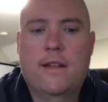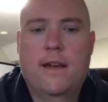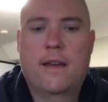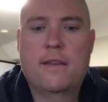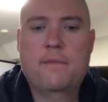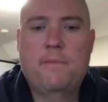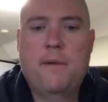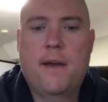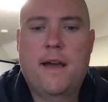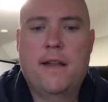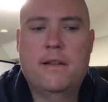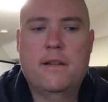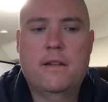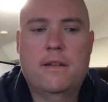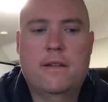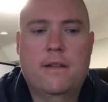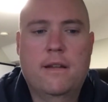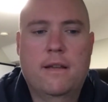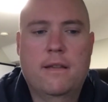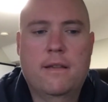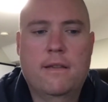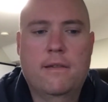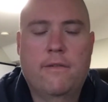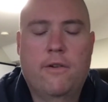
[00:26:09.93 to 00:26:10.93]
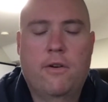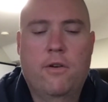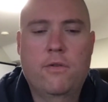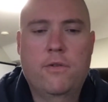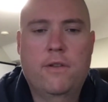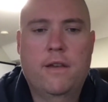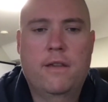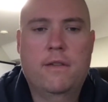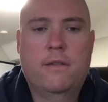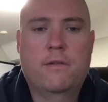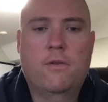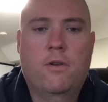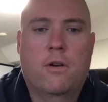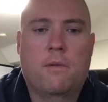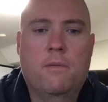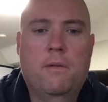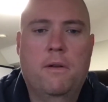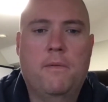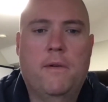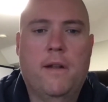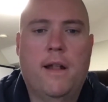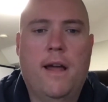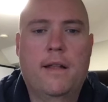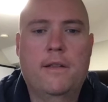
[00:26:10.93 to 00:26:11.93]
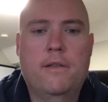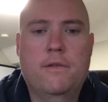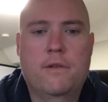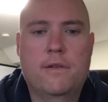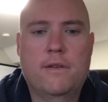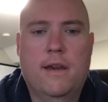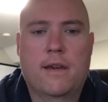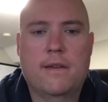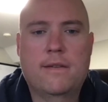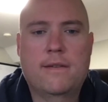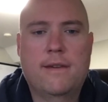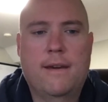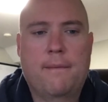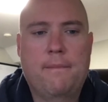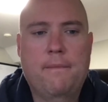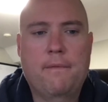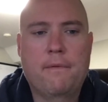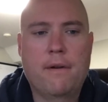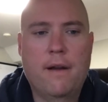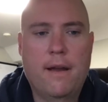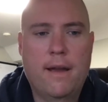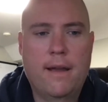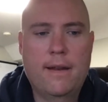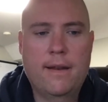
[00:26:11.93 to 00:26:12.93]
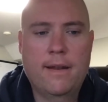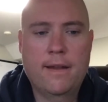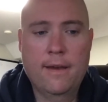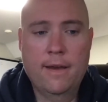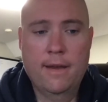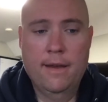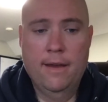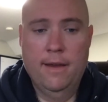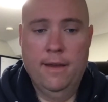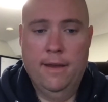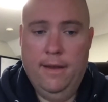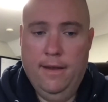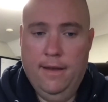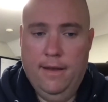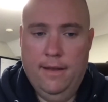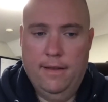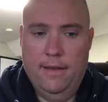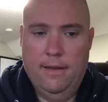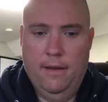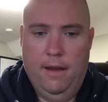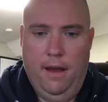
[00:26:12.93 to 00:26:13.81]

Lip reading: But if it's a nice batch of teeth, of whole teeth, normally what I'll do is I'll separate